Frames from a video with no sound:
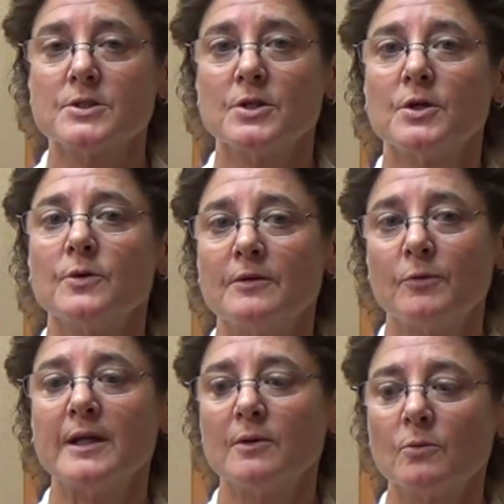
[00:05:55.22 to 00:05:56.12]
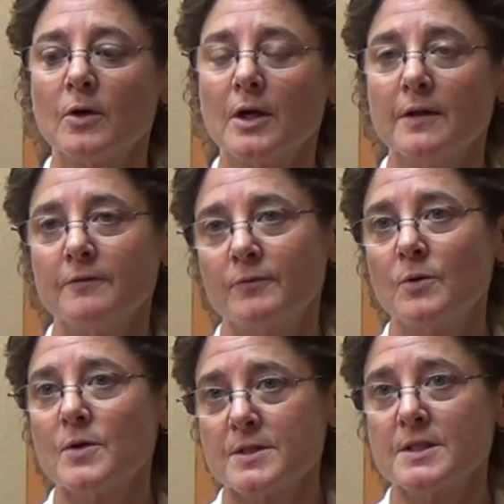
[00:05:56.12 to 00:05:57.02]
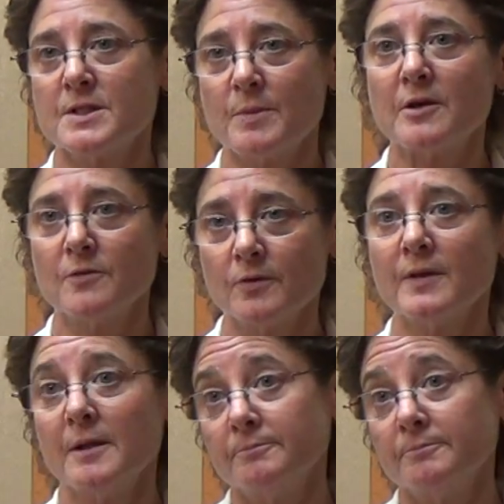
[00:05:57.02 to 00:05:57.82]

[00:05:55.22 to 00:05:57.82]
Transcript: So if we can work on the floor, it's better for them.